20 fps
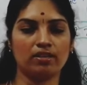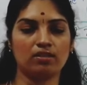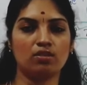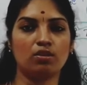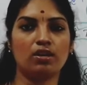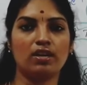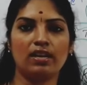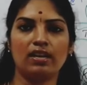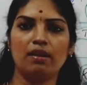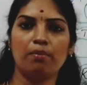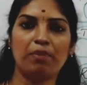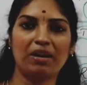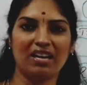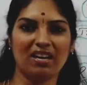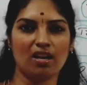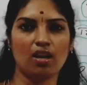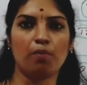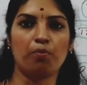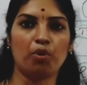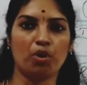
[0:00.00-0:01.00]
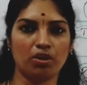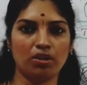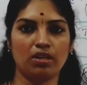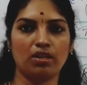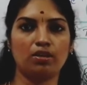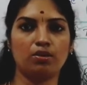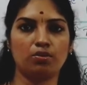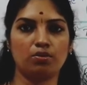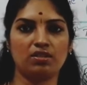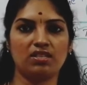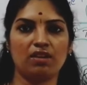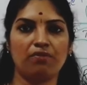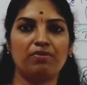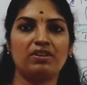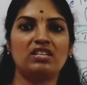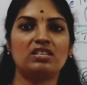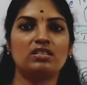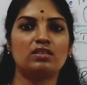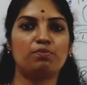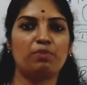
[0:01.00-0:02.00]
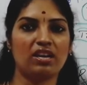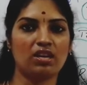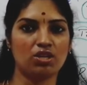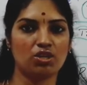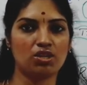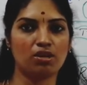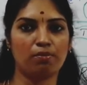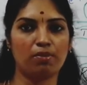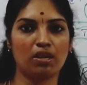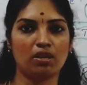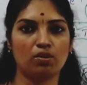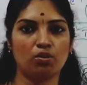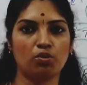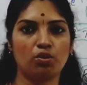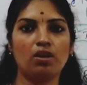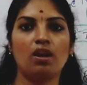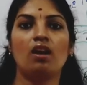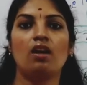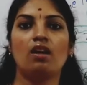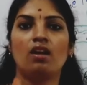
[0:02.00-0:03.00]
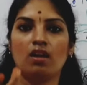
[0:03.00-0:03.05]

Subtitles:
So depending upon the goods, if it is perishable